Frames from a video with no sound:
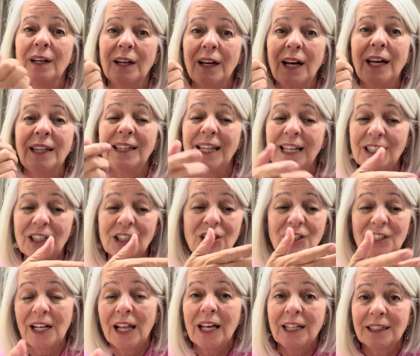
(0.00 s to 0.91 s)
And then
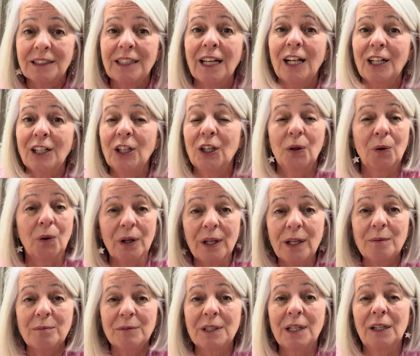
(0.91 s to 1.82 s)
just let her tell you, or
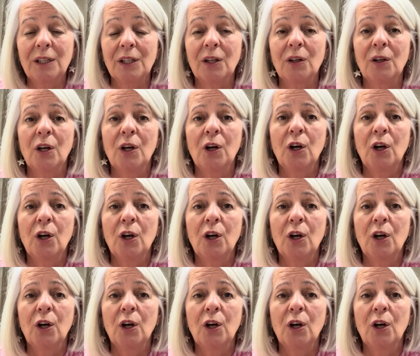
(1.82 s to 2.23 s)
him tell you,